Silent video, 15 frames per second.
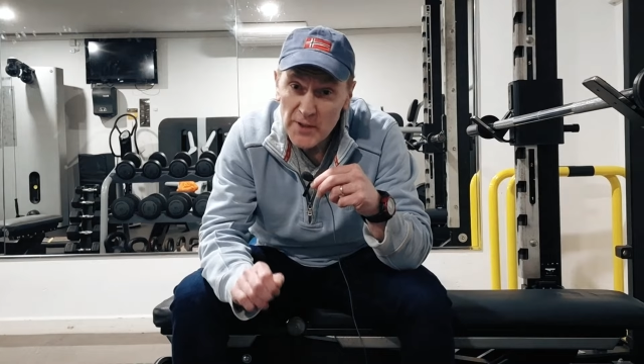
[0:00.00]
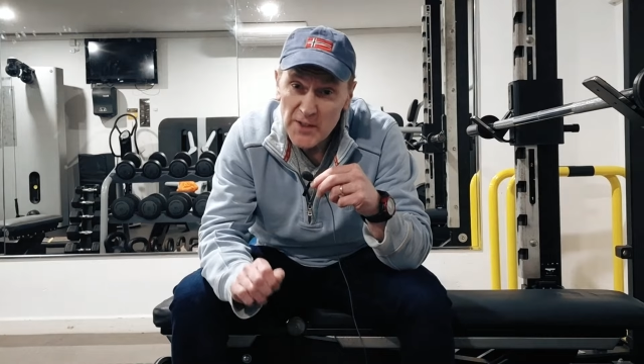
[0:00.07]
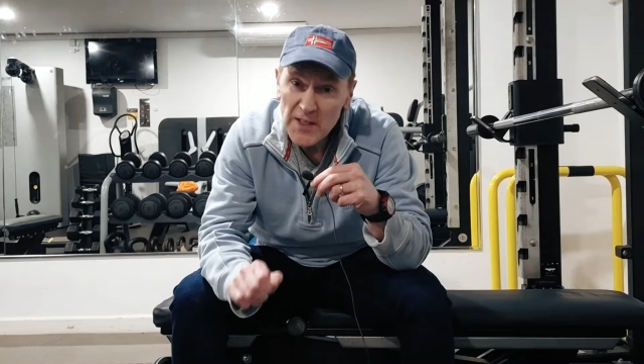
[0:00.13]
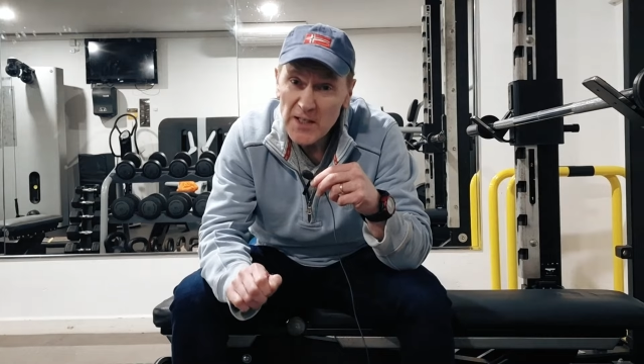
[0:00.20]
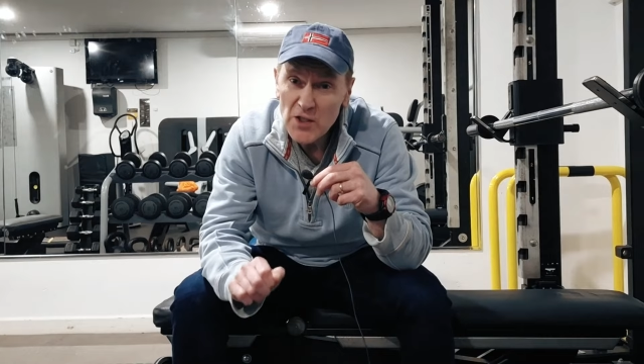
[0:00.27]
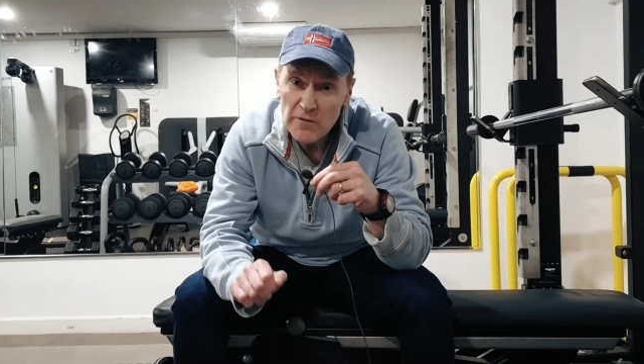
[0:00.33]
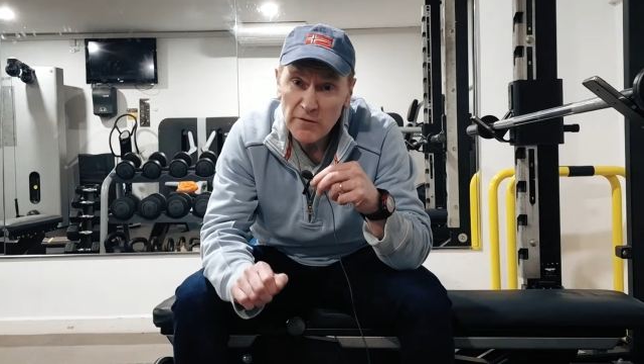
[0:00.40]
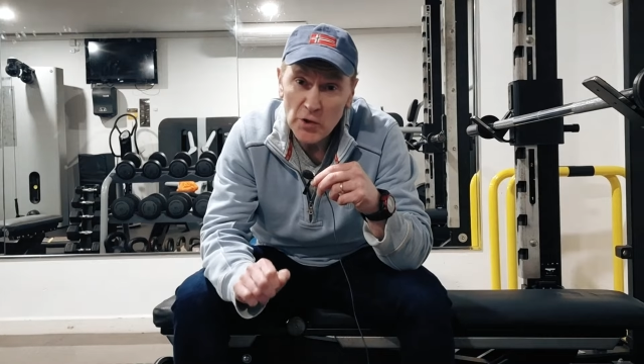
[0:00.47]
this
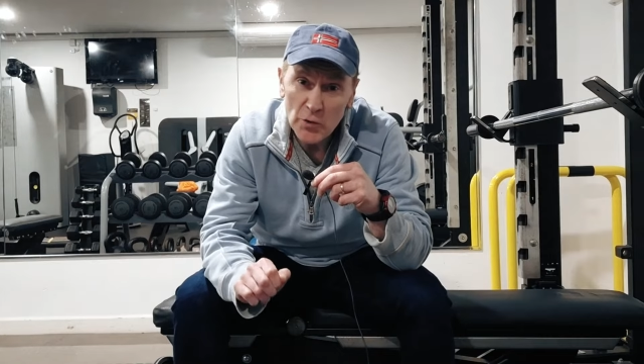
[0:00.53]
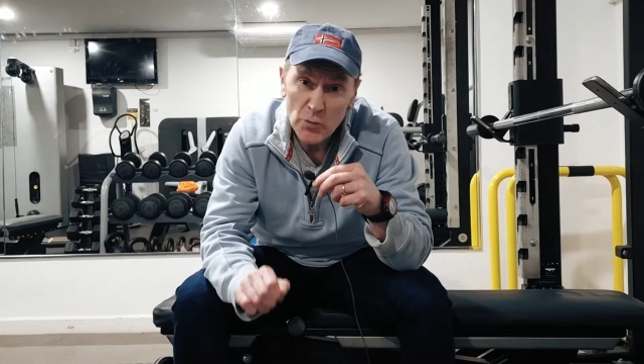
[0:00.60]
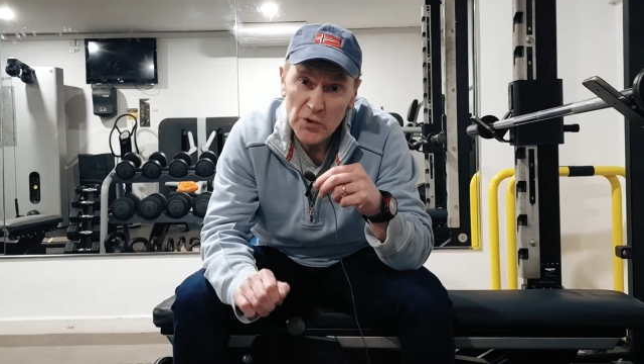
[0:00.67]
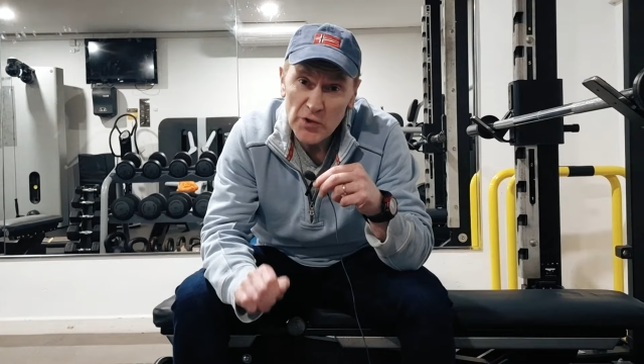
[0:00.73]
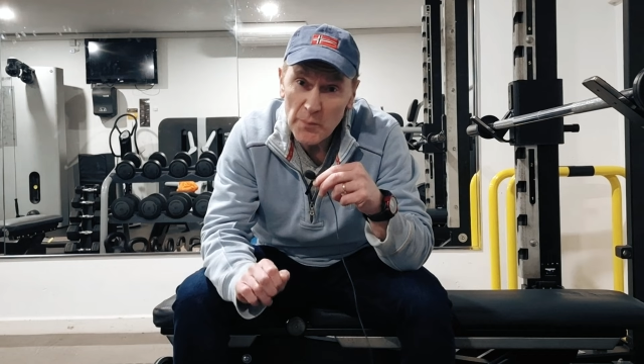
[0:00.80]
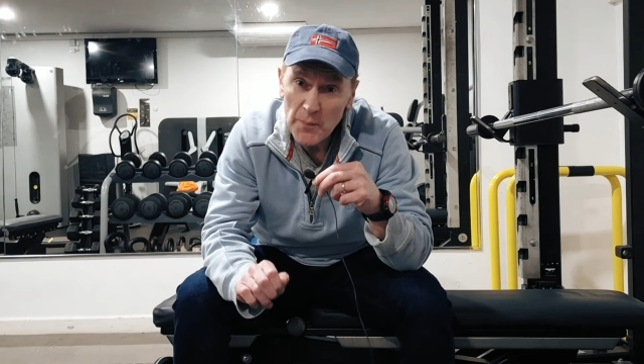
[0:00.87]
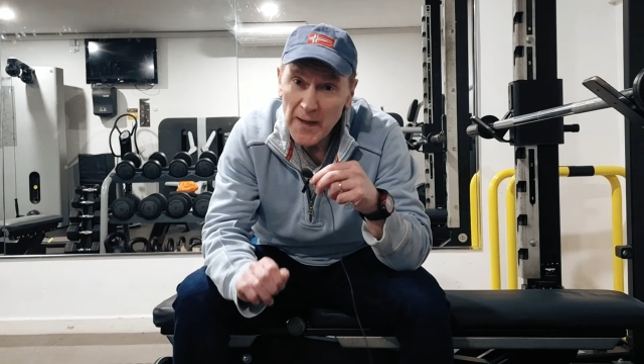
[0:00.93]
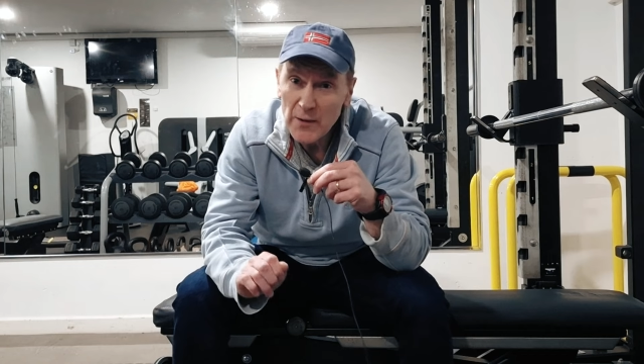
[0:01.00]
interview
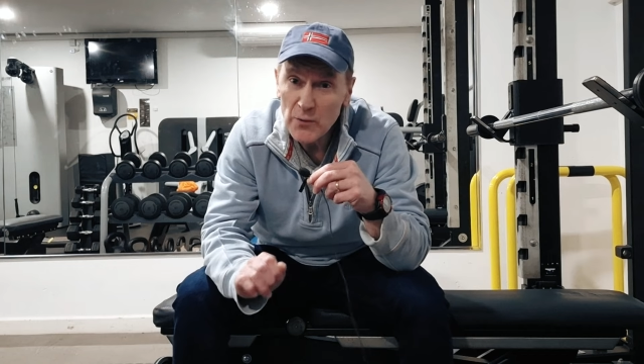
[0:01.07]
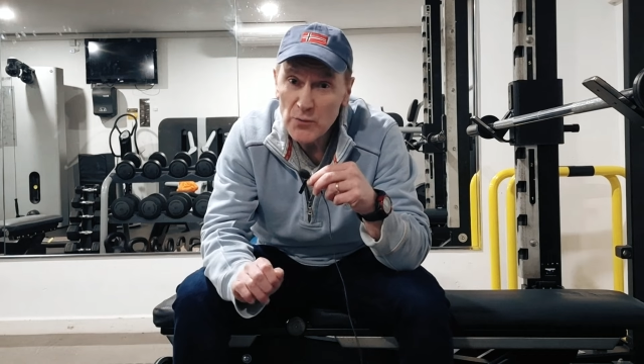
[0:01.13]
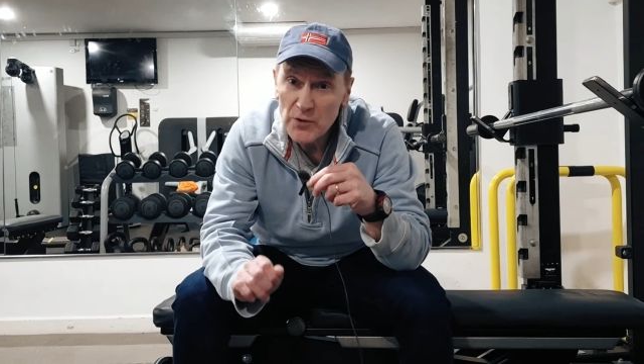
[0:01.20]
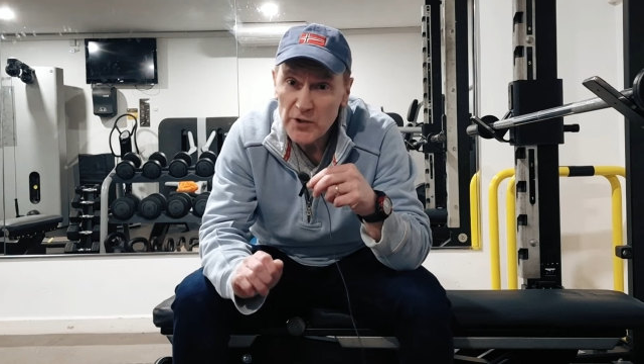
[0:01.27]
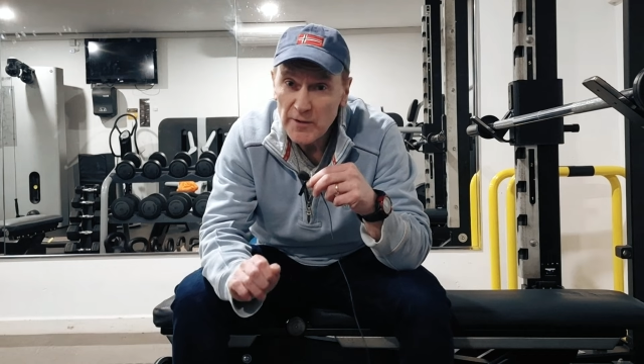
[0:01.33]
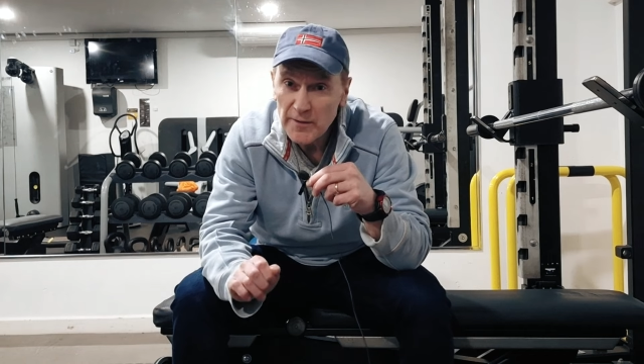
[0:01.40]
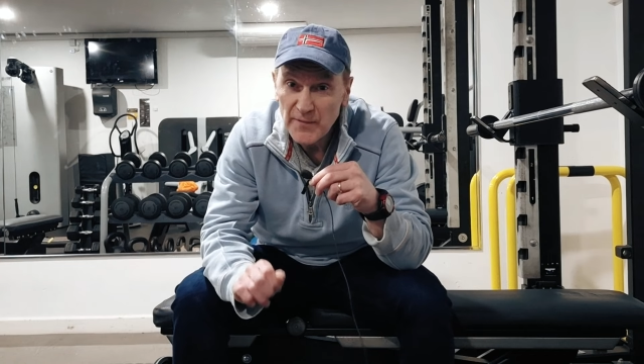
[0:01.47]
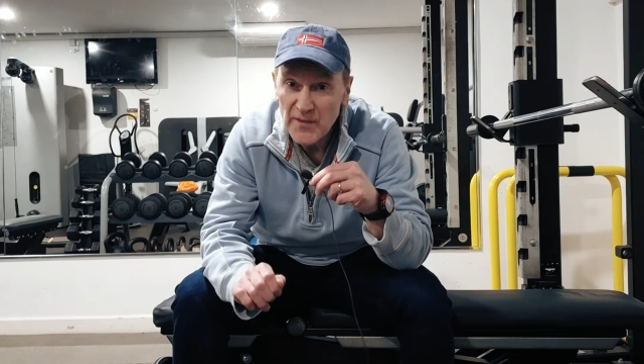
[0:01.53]
was about